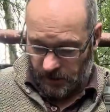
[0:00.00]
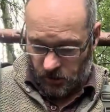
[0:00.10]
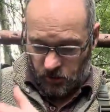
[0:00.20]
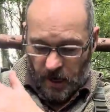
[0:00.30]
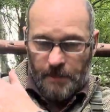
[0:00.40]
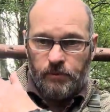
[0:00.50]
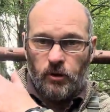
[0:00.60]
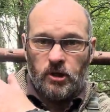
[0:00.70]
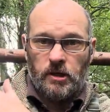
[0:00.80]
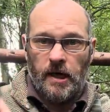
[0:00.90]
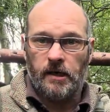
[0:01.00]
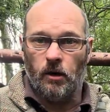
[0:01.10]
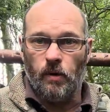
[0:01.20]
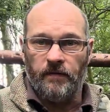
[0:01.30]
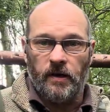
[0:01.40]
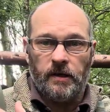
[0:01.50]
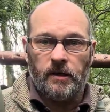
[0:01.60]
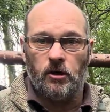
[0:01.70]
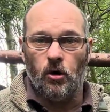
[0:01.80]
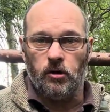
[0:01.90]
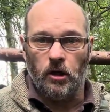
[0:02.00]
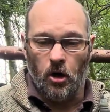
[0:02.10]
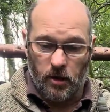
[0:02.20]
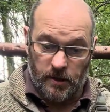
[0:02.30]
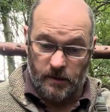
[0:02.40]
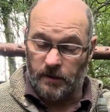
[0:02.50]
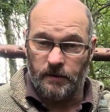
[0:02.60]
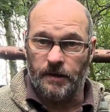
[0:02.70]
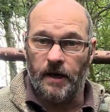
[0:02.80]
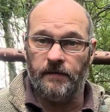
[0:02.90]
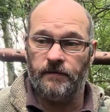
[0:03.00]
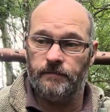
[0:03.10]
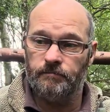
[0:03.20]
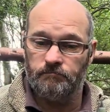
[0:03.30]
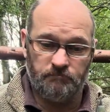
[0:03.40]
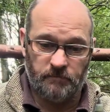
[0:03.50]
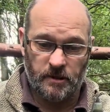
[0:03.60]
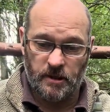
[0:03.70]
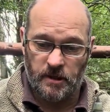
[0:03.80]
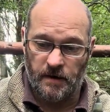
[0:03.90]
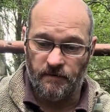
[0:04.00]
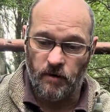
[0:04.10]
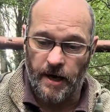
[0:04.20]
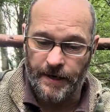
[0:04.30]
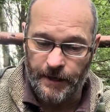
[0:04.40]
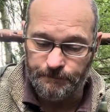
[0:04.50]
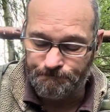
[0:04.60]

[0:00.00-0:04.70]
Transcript: the strap or the jacket or whatever, caught the lock and the knife came flying out.